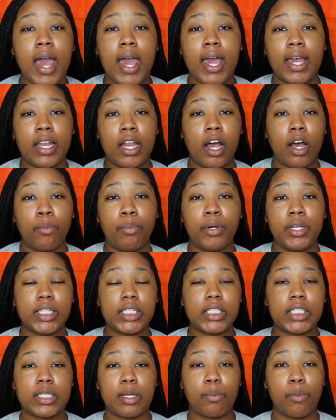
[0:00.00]
and I'll
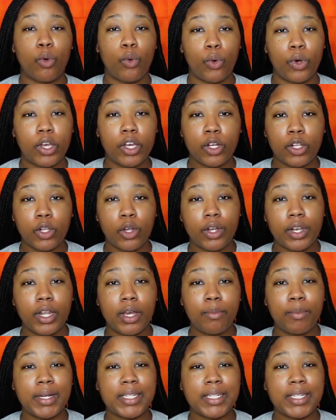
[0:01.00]
put some oil on it.